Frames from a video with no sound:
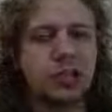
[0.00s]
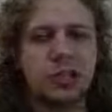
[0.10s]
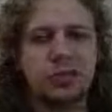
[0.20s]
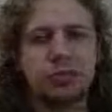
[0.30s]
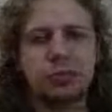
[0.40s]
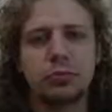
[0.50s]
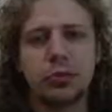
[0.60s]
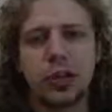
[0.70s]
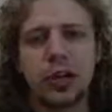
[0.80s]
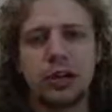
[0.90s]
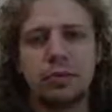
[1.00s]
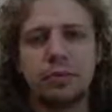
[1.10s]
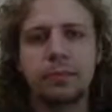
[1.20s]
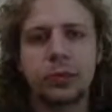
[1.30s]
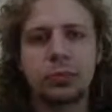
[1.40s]
if
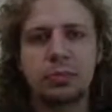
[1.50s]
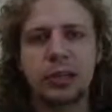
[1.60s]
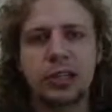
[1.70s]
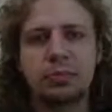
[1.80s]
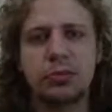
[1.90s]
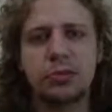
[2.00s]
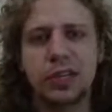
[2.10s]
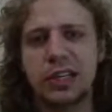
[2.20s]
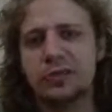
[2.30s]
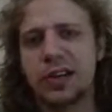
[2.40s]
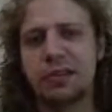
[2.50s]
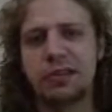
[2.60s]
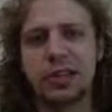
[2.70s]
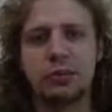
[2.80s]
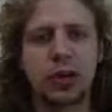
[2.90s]
we play the move e5 and
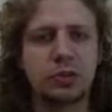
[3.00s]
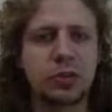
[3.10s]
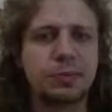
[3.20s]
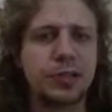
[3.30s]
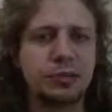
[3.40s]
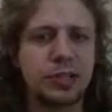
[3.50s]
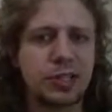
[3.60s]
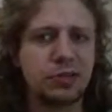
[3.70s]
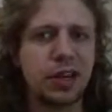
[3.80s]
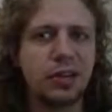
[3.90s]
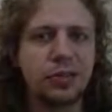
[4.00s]
then white responds with d5.